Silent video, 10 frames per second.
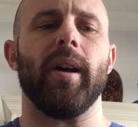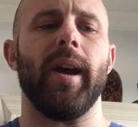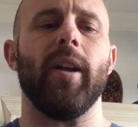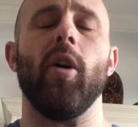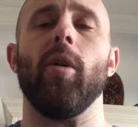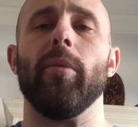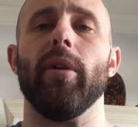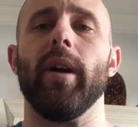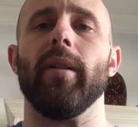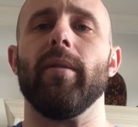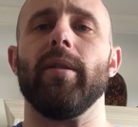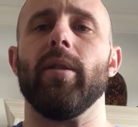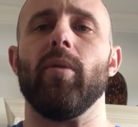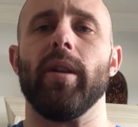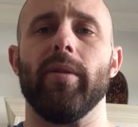at home or at
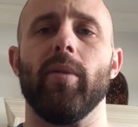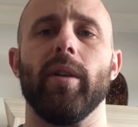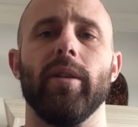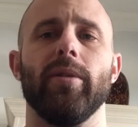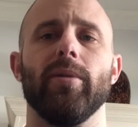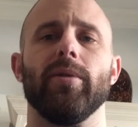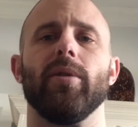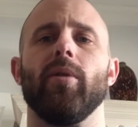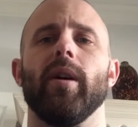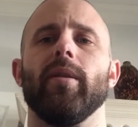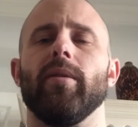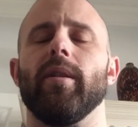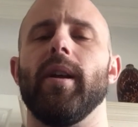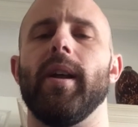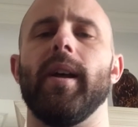whatever I want to do, so I don't
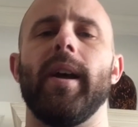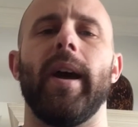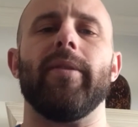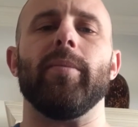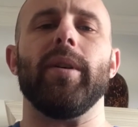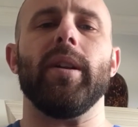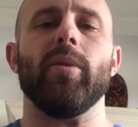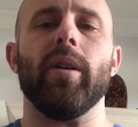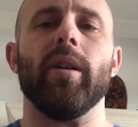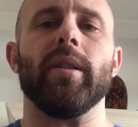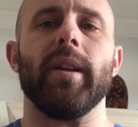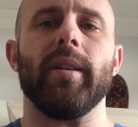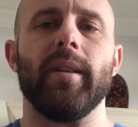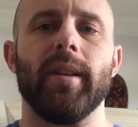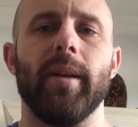have to be anywhere or take
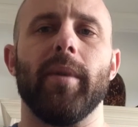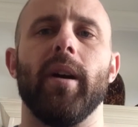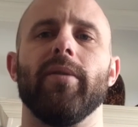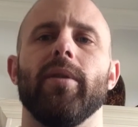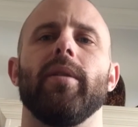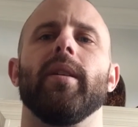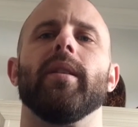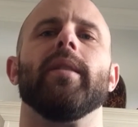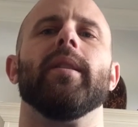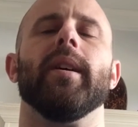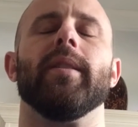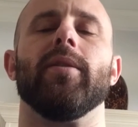any time off or anything like that.